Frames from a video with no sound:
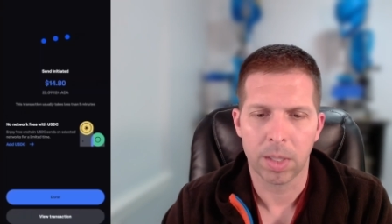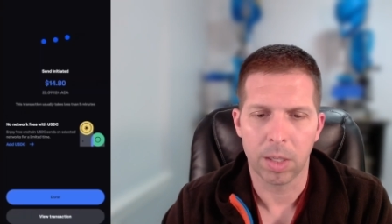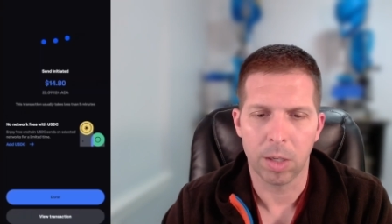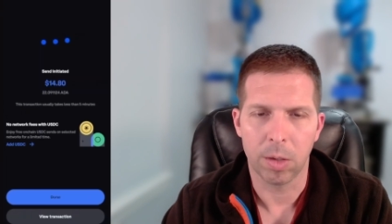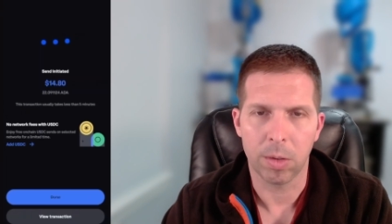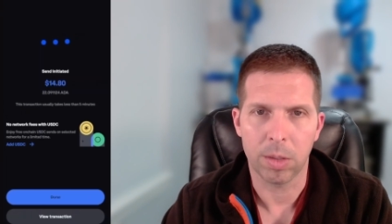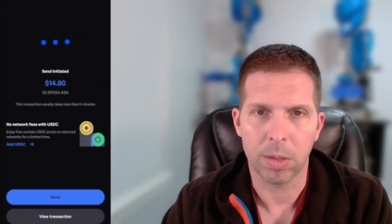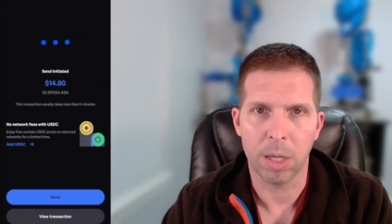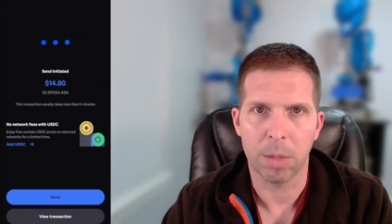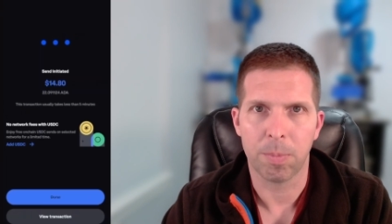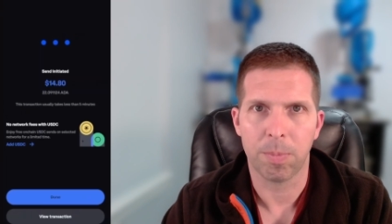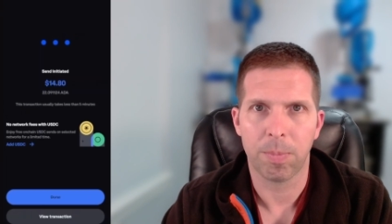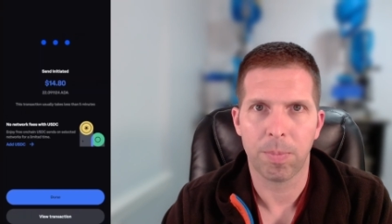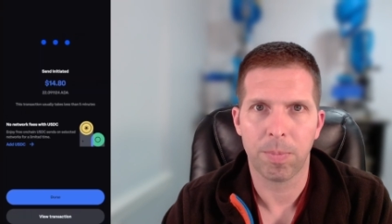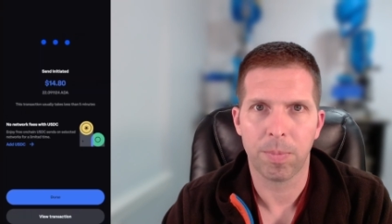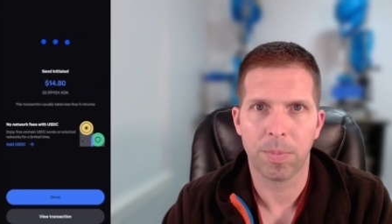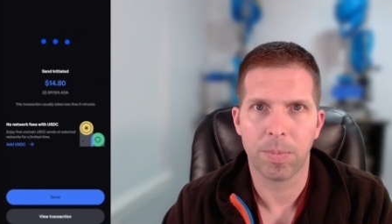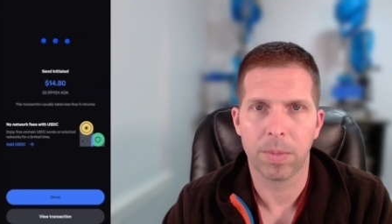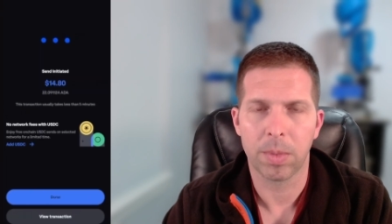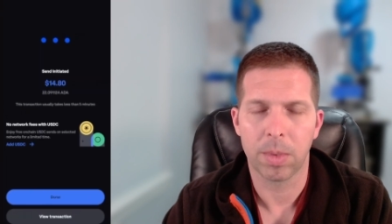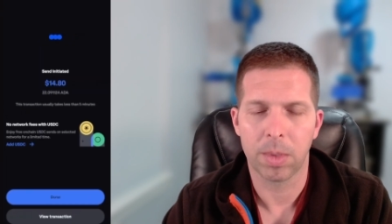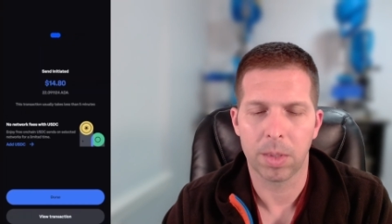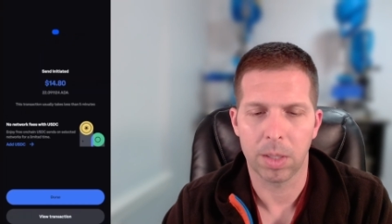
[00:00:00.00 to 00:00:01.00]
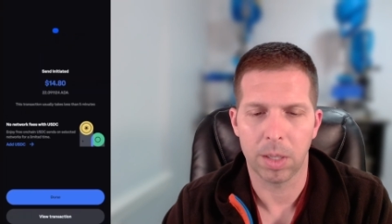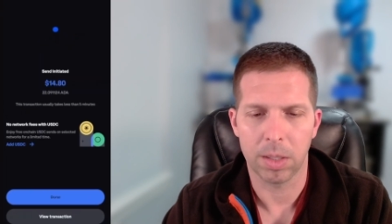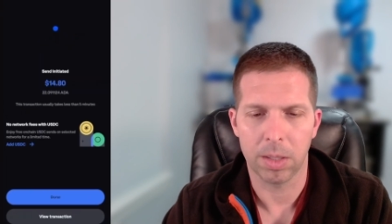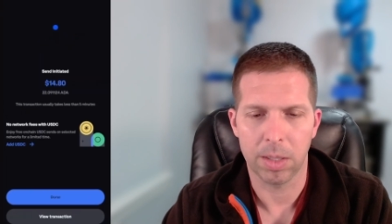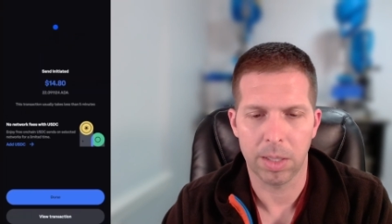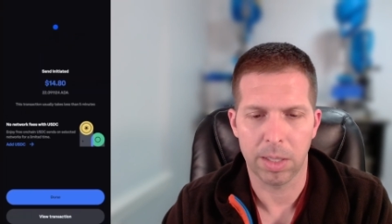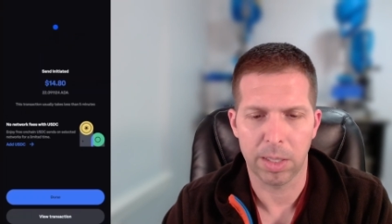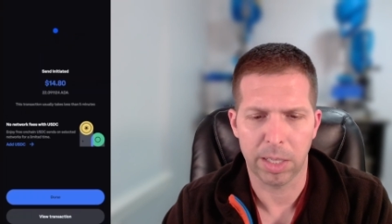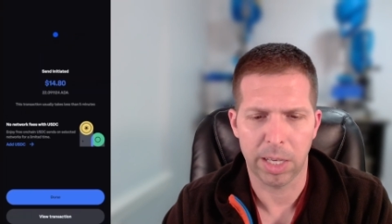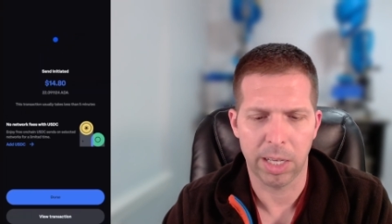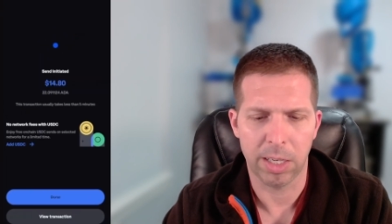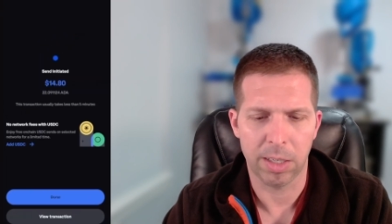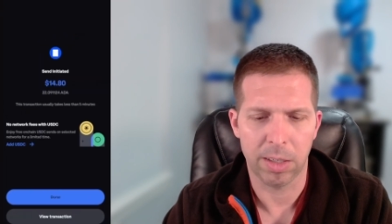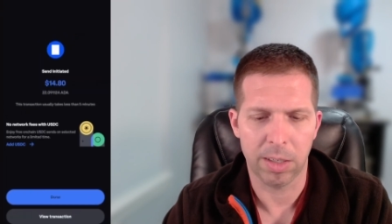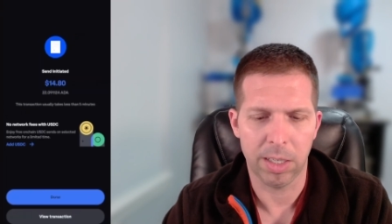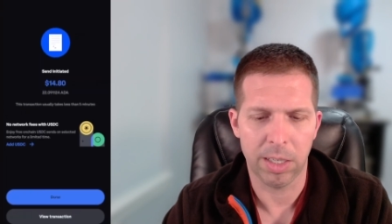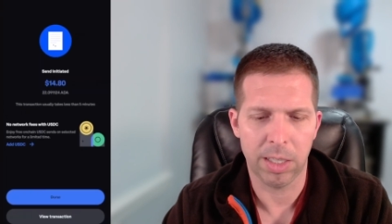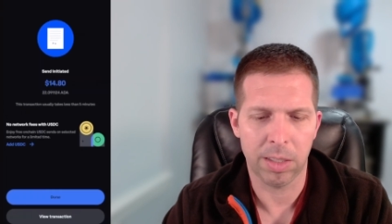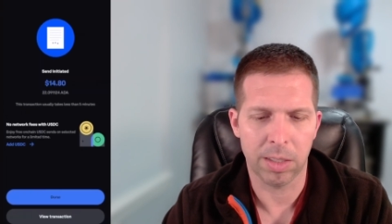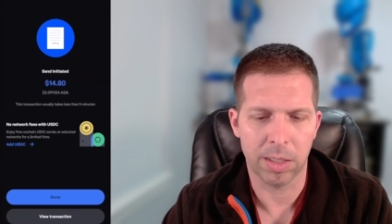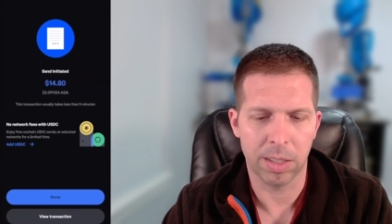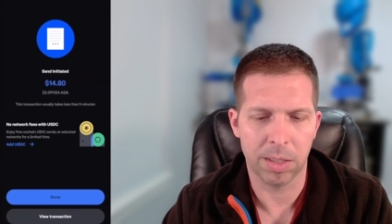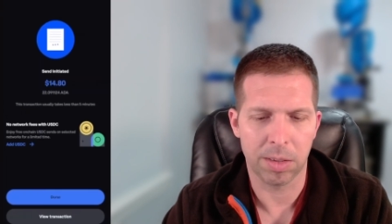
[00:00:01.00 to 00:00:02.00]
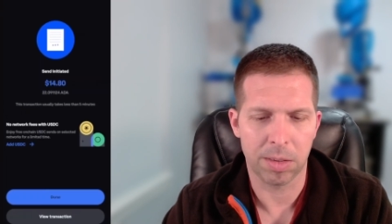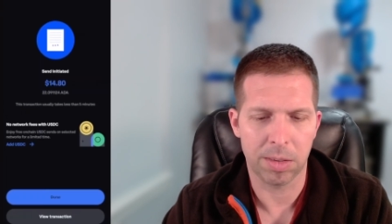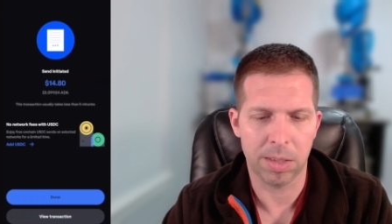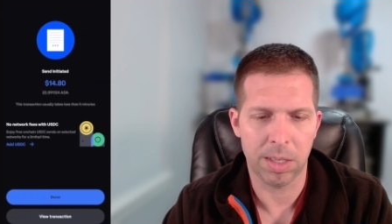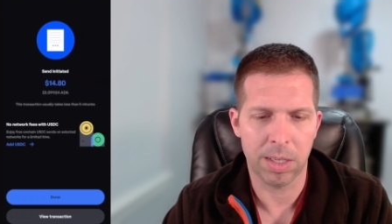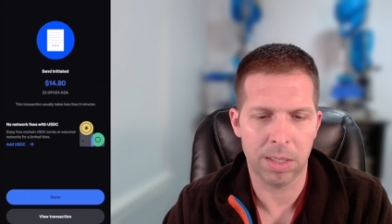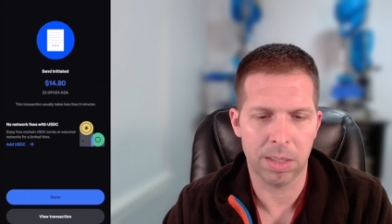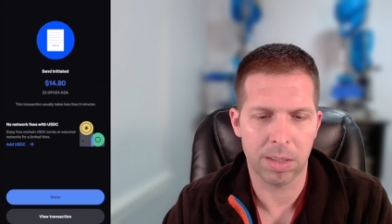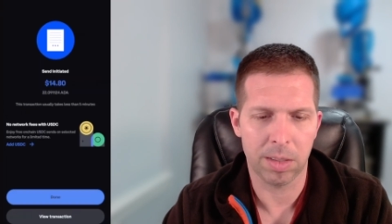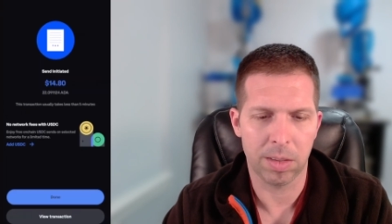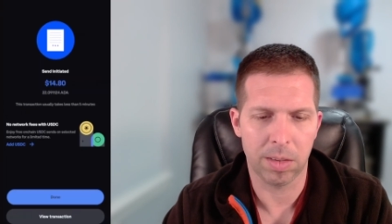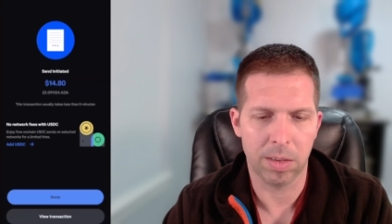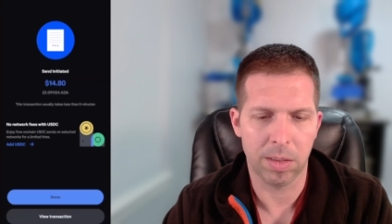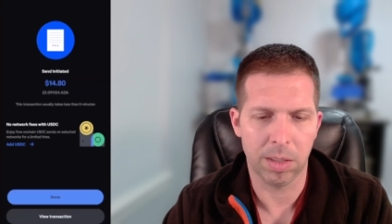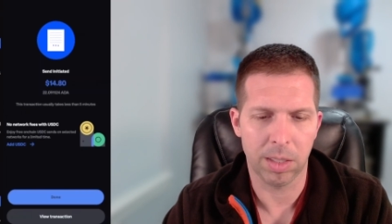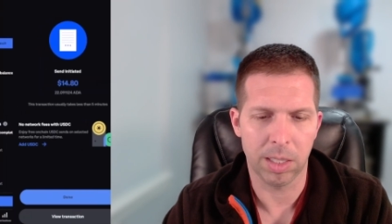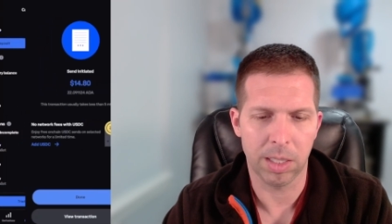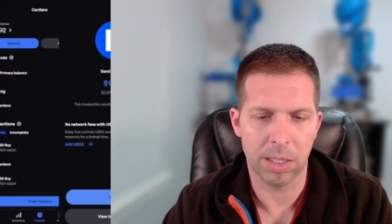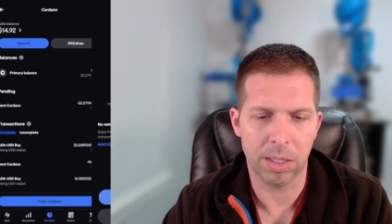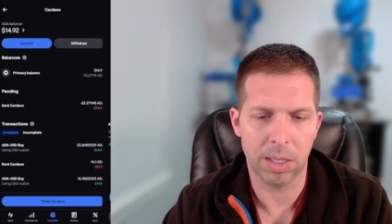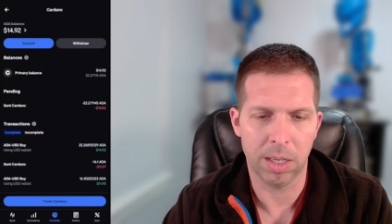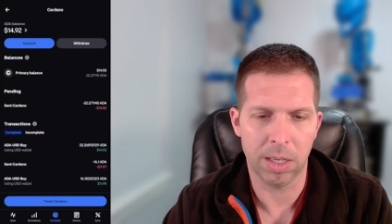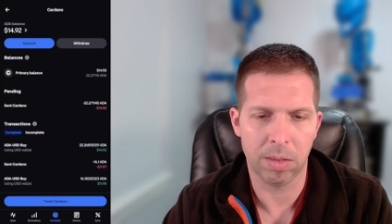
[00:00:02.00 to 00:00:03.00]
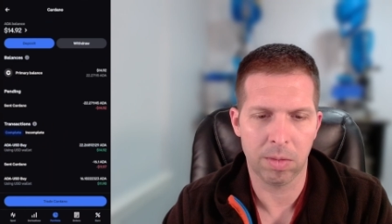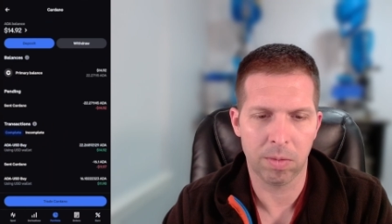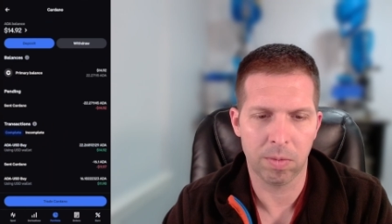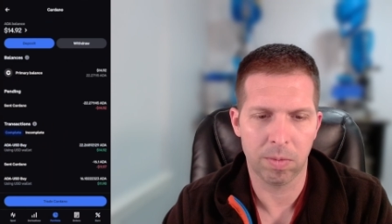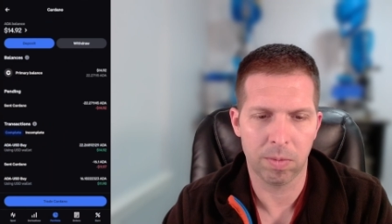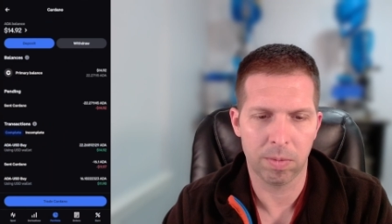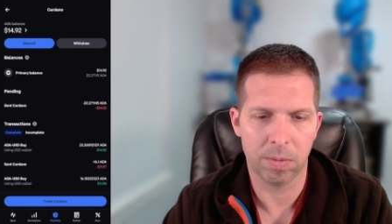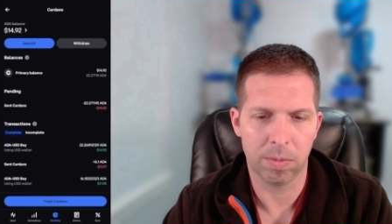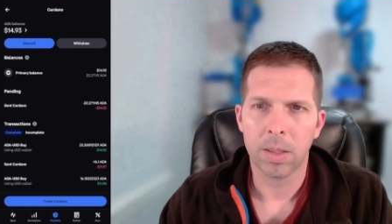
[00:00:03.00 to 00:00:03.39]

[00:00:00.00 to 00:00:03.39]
Okay, authenticator in, it's sent, you can hit done.